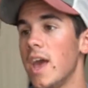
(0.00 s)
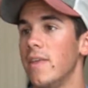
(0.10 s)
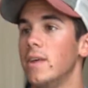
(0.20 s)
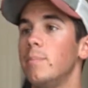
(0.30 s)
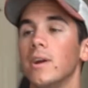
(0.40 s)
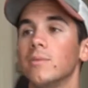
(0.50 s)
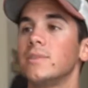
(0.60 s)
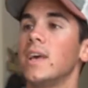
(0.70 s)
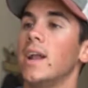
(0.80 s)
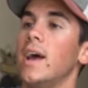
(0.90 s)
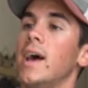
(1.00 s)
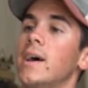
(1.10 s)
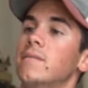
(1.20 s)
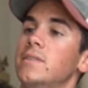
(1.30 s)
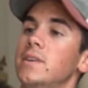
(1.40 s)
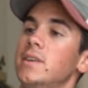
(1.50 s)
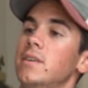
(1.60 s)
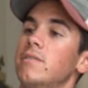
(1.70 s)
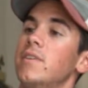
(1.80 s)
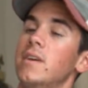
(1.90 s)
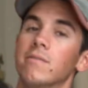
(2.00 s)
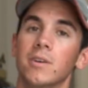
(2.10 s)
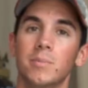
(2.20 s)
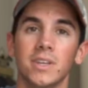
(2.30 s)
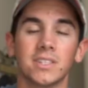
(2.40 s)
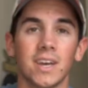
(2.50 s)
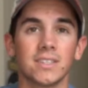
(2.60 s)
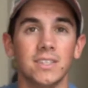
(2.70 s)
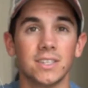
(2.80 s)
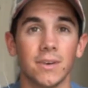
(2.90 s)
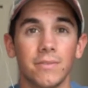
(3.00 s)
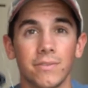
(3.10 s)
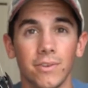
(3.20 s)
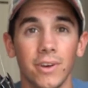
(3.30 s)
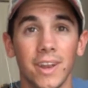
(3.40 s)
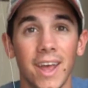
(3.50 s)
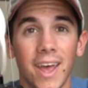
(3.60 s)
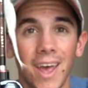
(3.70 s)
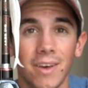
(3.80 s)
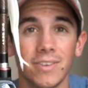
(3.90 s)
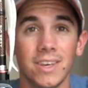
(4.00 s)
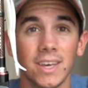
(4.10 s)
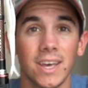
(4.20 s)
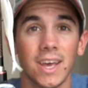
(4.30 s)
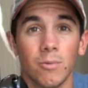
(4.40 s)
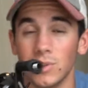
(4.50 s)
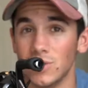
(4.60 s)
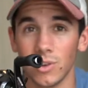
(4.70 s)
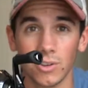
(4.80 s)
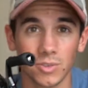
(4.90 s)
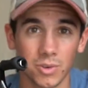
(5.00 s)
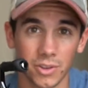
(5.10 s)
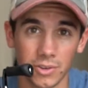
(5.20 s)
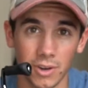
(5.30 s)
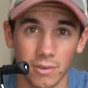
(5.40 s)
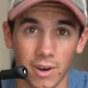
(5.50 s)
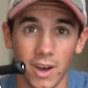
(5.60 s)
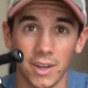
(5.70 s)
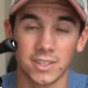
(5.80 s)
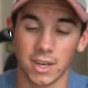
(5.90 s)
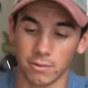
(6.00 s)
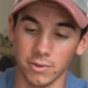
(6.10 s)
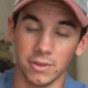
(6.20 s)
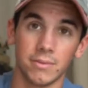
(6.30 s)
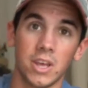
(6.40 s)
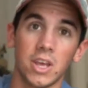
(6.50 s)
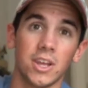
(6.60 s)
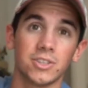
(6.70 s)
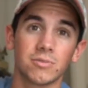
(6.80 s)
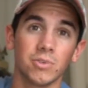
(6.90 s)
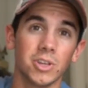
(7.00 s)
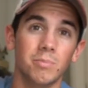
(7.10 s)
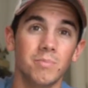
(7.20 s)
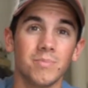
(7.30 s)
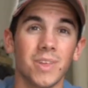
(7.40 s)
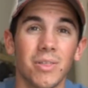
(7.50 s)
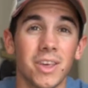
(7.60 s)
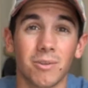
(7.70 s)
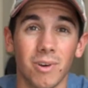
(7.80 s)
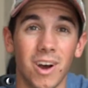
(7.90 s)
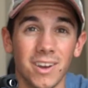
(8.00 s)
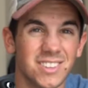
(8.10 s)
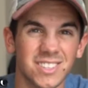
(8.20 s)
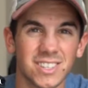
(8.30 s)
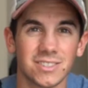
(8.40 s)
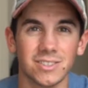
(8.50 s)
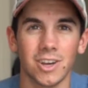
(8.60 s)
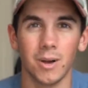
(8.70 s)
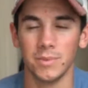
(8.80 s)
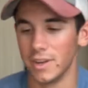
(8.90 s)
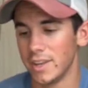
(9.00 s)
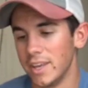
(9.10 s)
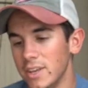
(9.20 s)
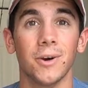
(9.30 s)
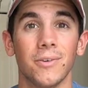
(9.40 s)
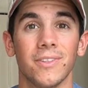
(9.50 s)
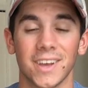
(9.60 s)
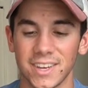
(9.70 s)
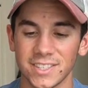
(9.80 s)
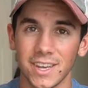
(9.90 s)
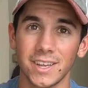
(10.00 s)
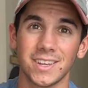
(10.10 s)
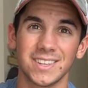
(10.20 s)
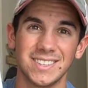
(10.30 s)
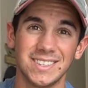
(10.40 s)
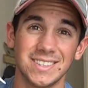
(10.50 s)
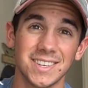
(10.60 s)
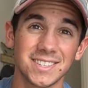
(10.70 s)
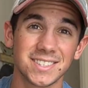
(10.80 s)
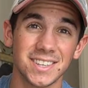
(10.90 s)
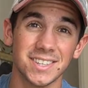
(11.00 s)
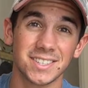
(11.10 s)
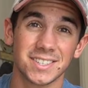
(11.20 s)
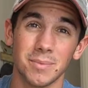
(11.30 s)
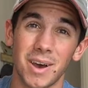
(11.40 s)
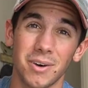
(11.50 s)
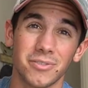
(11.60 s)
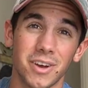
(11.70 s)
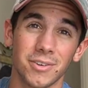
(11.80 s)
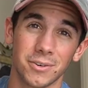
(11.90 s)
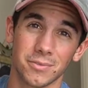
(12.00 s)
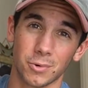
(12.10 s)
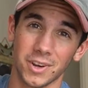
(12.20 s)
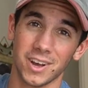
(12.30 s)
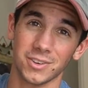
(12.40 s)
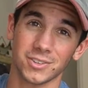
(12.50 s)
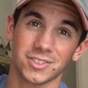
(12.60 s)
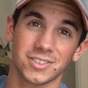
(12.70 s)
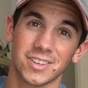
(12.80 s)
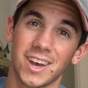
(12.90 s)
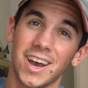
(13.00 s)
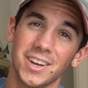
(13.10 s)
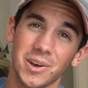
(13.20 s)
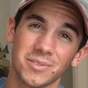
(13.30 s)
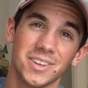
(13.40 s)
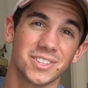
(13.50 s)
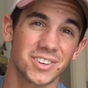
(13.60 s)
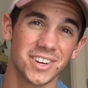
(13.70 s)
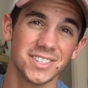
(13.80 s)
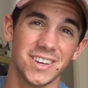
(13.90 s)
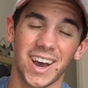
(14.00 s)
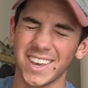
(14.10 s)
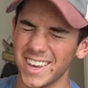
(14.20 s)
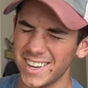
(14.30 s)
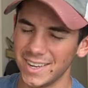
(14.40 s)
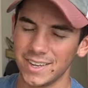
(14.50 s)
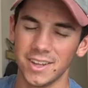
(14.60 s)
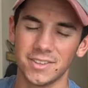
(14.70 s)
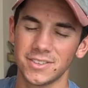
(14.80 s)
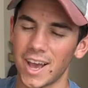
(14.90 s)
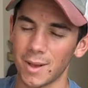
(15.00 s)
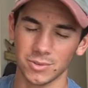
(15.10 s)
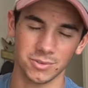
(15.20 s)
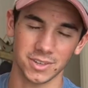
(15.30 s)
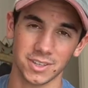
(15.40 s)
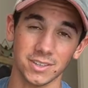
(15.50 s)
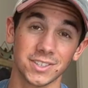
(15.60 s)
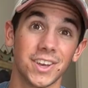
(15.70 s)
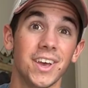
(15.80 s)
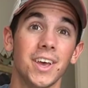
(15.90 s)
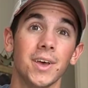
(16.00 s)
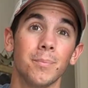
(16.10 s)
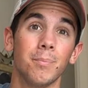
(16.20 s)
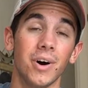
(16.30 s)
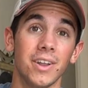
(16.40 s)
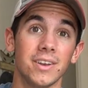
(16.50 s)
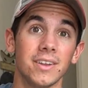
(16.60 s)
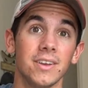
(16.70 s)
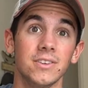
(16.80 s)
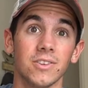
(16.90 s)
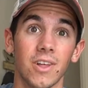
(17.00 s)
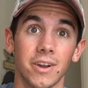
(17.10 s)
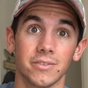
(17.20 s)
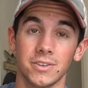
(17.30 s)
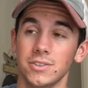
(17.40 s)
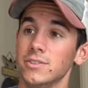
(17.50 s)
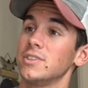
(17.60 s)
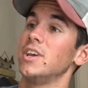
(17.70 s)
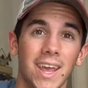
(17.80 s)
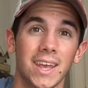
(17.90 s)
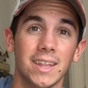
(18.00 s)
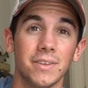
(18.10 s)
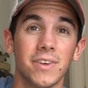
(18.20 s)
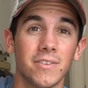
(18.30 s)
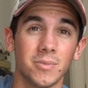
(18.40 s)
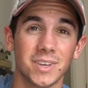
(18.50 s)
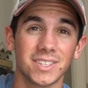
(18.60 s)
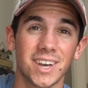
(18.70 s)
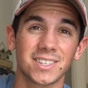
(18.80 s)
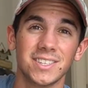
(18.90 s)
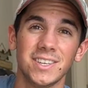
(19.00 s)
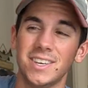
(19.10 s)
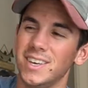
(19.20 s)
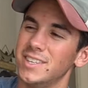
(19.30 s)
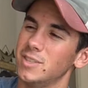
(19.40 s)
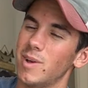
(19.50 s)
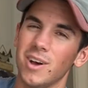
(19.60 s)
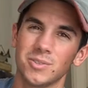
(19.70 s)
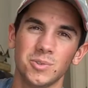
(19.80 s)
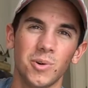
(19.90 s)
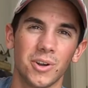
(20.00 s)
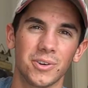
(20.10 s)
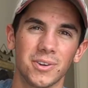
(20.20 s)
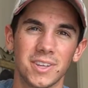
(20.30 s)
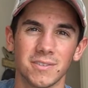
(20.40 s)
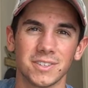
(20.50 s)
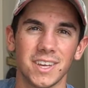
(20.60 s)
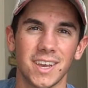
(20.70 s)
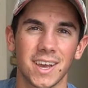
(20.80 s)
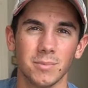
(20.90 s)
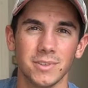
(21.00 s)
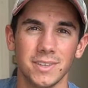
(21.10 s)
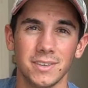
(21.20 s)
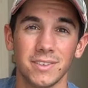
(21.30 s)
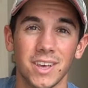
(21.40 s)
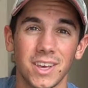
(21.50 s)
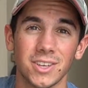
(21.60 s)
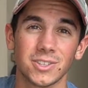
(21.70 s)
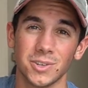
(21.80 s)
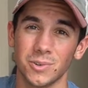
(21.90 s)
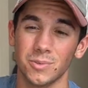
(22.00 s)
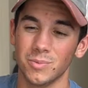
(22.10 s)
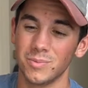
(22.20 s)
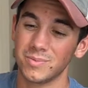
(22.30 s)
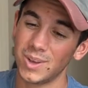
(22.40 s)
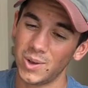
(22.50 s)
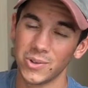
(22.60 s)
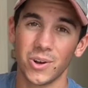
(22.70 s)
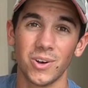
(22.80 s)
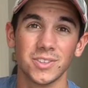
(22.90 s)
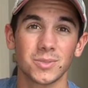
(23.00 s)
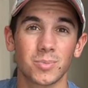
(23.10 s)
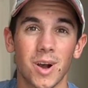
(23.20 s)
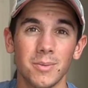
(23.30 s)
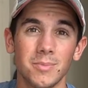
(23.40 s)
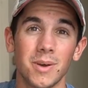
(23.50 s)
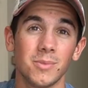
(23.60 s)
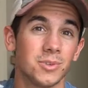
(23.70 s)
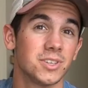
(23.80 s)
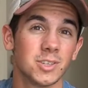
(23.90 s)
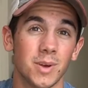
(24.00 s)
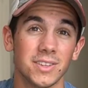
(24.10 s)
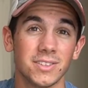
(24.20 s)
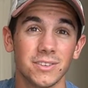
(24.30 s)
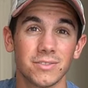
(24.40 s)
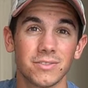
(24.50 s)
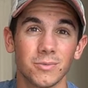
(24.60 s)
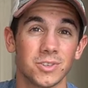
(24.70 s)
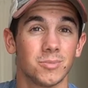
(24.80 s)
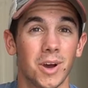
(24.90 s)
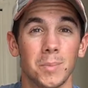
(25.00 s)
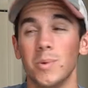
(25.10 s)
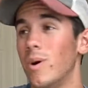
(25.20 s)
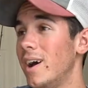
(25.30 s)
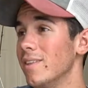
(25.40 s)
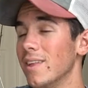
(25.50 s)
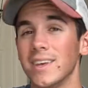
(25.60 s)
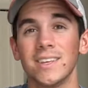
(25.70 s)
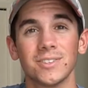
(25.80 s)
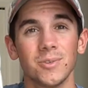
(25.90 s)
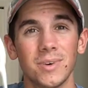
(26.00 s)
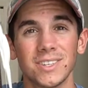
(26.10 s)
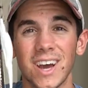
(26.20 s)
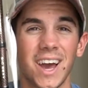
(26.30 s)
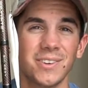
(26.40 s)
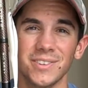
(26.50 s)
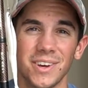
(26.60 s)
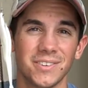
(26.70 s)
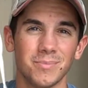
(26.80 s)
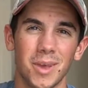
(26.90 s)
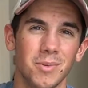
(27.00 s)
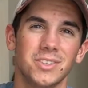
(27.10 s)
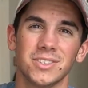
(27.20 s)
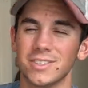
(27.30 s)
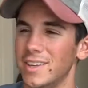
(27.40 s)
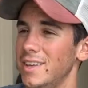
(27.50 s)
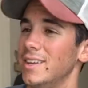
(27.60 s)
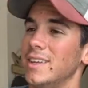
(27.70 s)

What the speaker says: And then paired with that, I have the favorite Big Sexy 7-foot heavy, which is also another great rod. It's just really a thick rod. It just gets the job done. So like I said, this is about $540. I know, it's crazy. I get it. It's absolutely ridiculous, but it is a lot of fun to use. And the favorite Big Sexy is about $200, give or take, I believe. So all in all, it's probably my most expensive, which might be why I like it so much. I don't know, maybe just a hint.